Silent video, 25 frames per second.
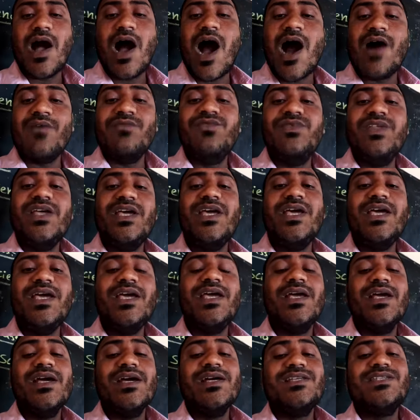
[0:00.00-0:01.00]
of the
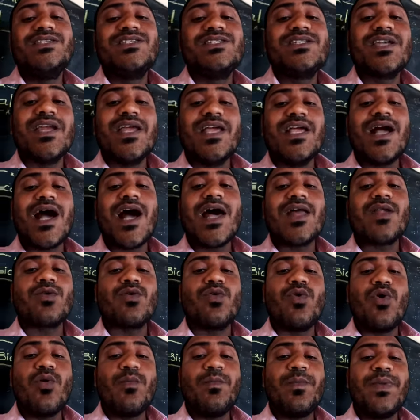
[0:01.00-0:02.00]
string or
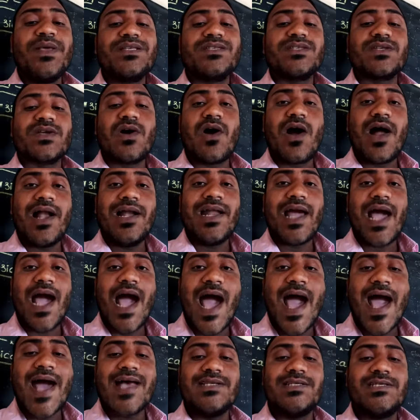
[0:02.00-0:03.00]
rope is called
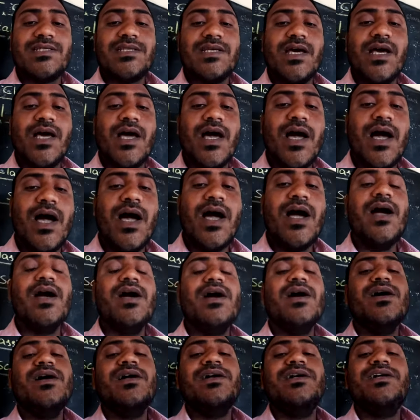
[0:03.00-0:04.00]
as
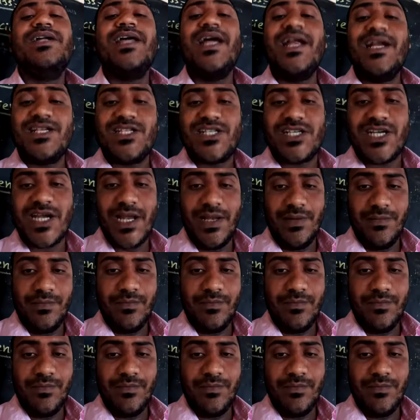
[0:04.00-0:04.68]
tension.